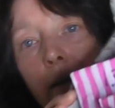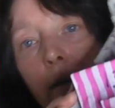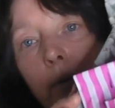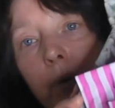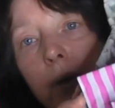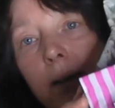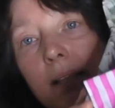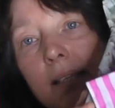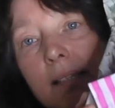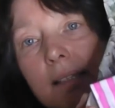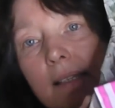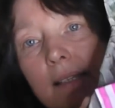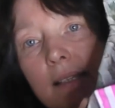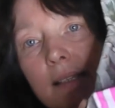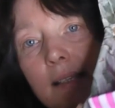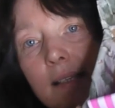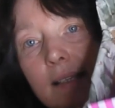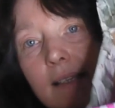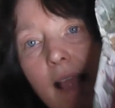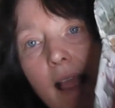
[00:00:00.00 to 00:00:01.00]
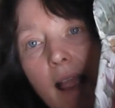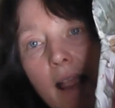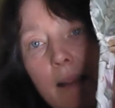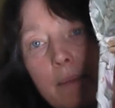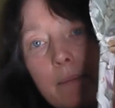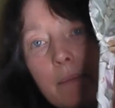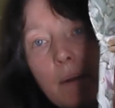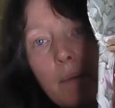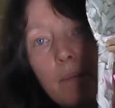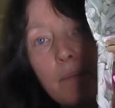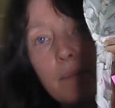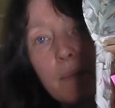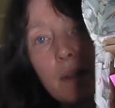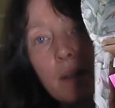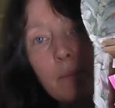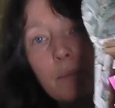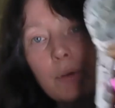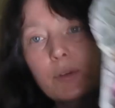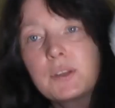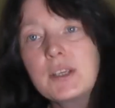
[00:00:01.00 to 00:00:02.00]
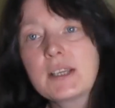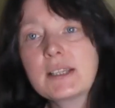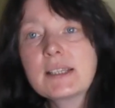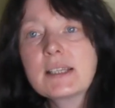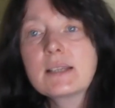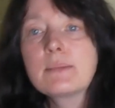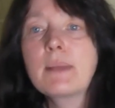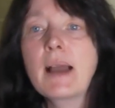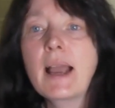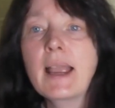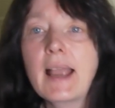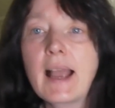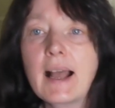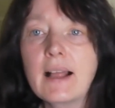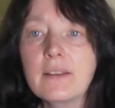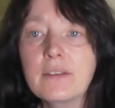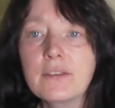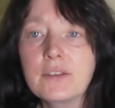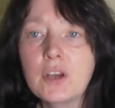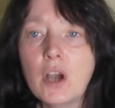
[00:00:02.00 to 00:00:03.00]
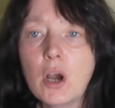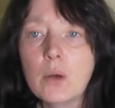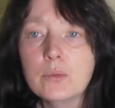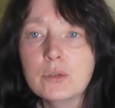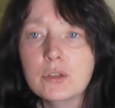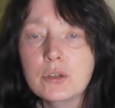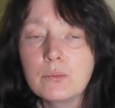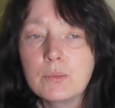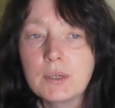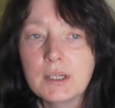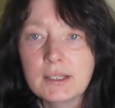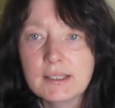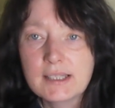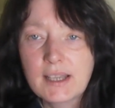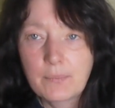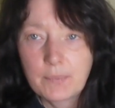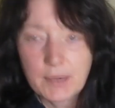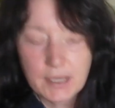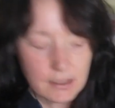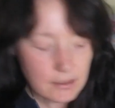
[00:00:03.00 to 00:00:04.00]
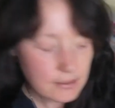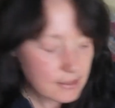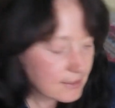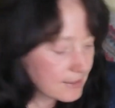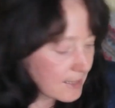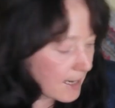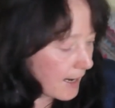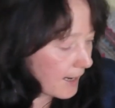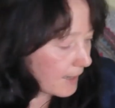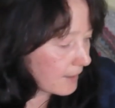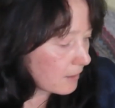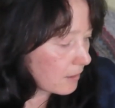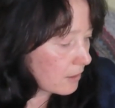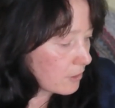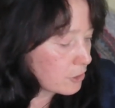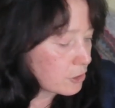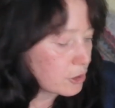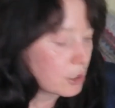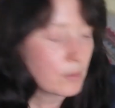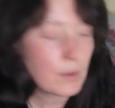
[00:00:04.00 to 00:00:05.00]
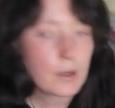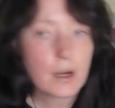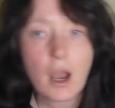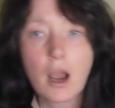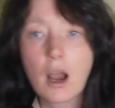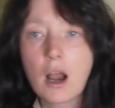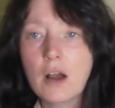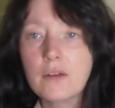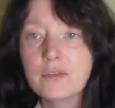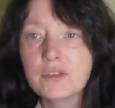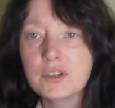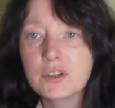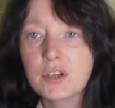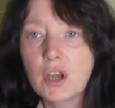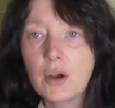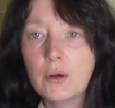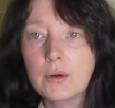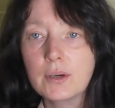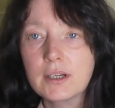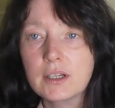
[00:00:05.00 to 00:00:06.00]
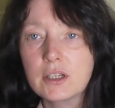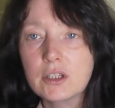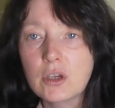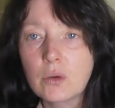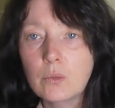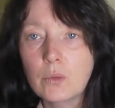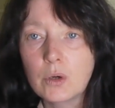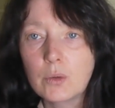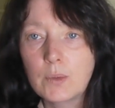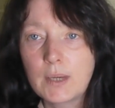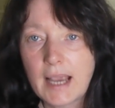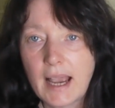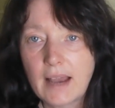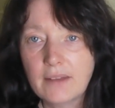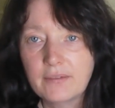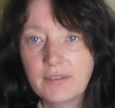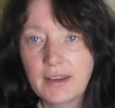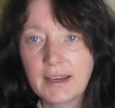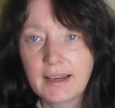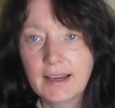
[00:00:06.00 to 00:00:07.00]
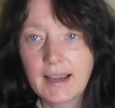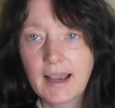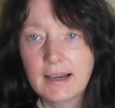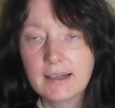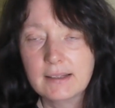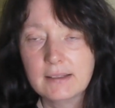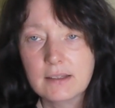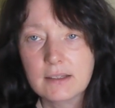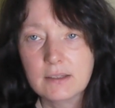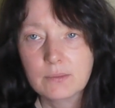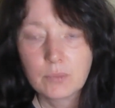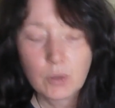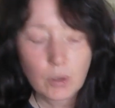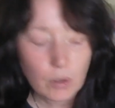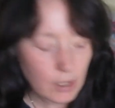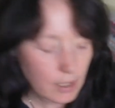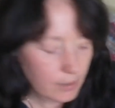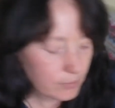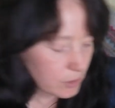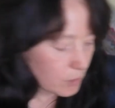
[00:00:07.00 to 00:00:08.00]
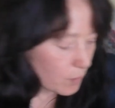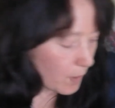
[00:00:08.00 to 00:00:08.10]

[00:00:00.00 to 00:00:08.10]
Well, this is the same, but this is my healthy option, because I've been on a diet and lost 2.5 stone, and I don't want to eat advent calendars and put loads of